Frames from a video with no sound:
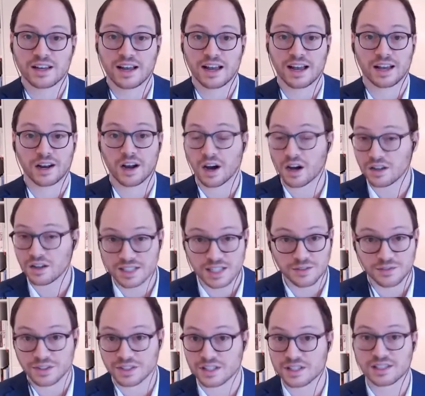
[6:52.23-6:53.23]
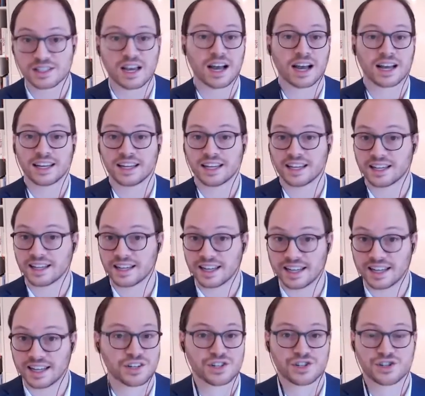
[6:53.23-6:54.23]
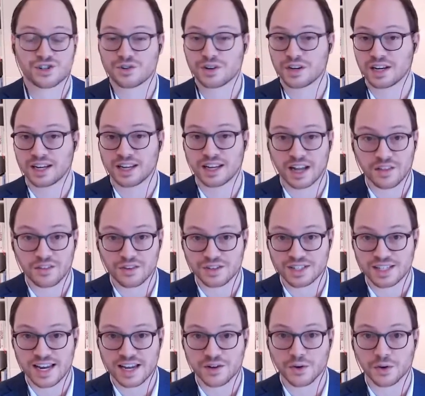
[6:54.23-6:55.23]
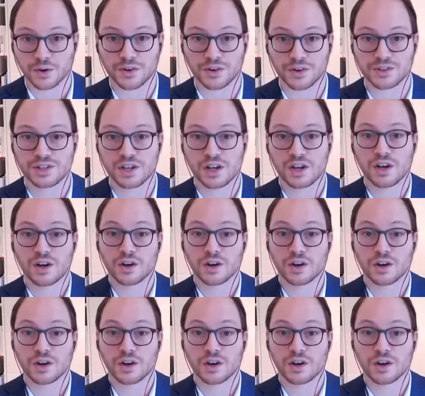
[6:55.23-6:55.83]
and all civil society and industry and other stakeholders